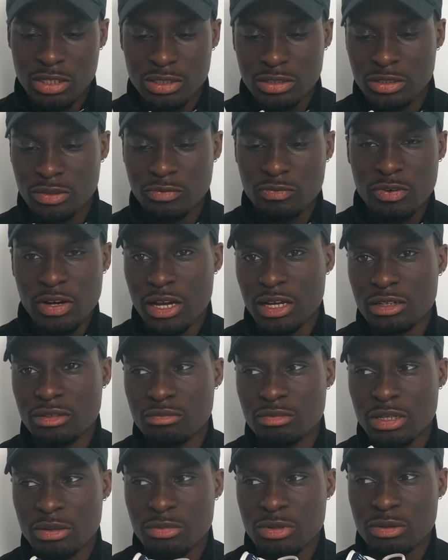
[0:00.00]
to find
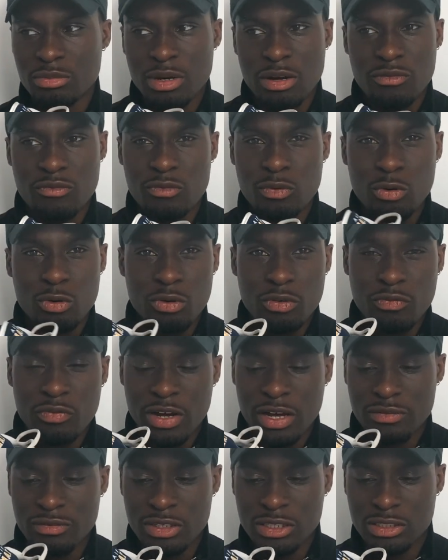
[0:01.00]
maybe about 4 or
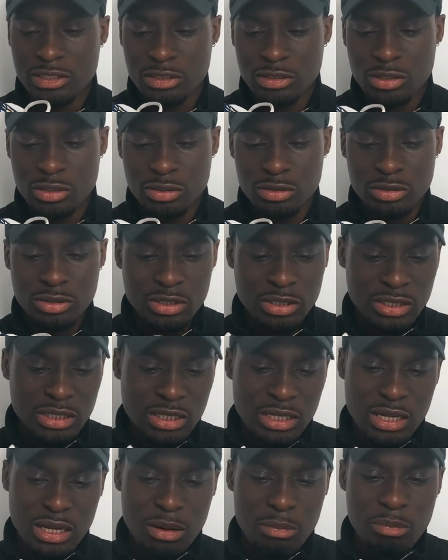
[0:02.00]
5 years ago.
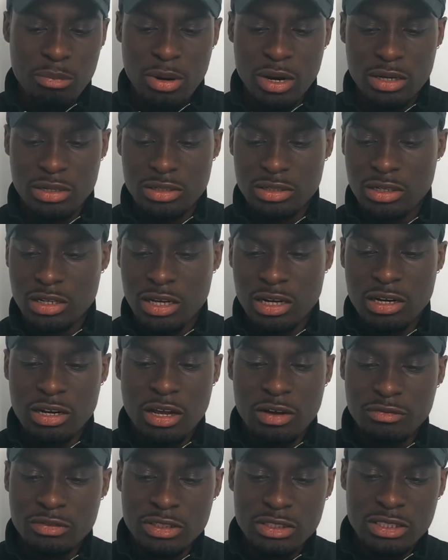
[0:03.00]
But I
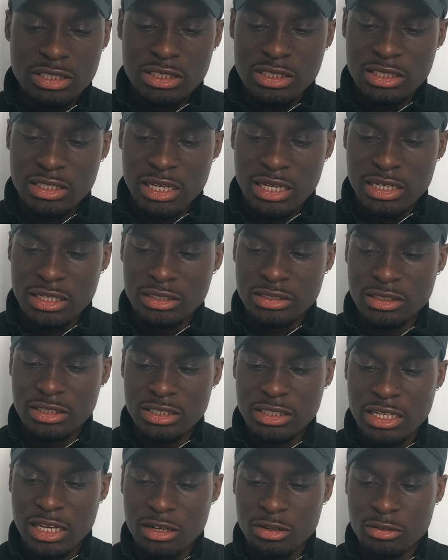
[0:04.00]
love the detailing, the
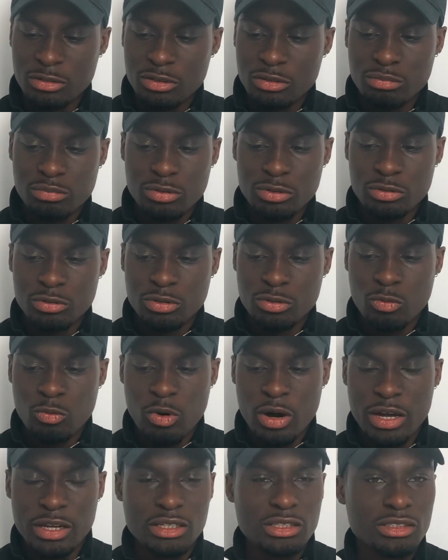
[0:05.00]
yellow, the blue, the
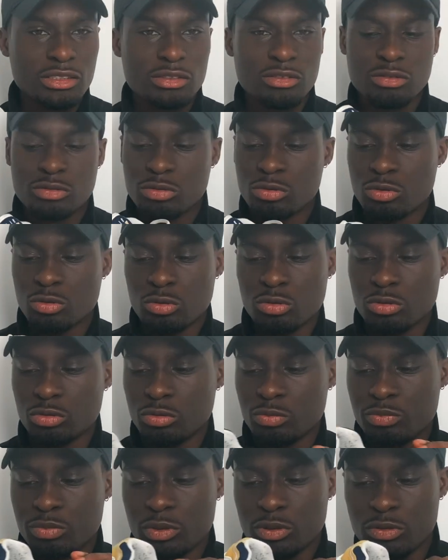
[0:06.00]
white,
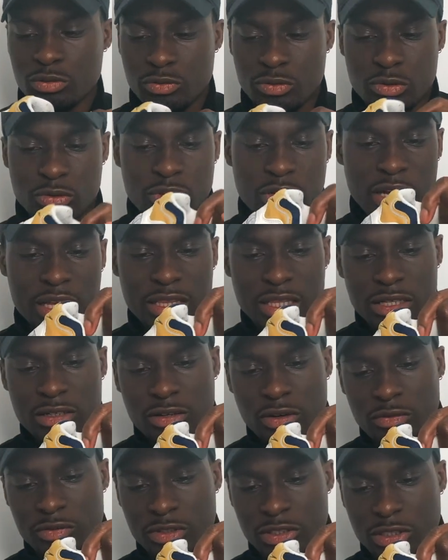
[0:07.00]
all beautiful. And then
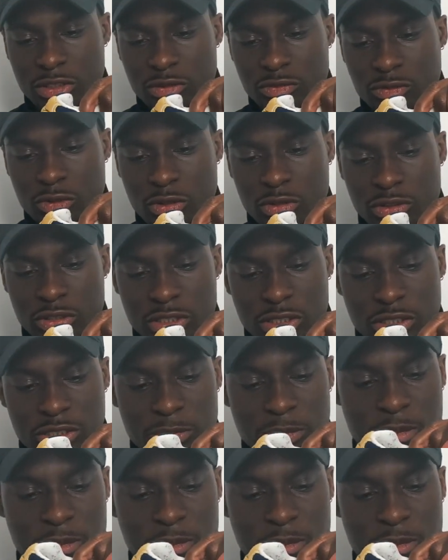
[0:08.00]
obviously you've got the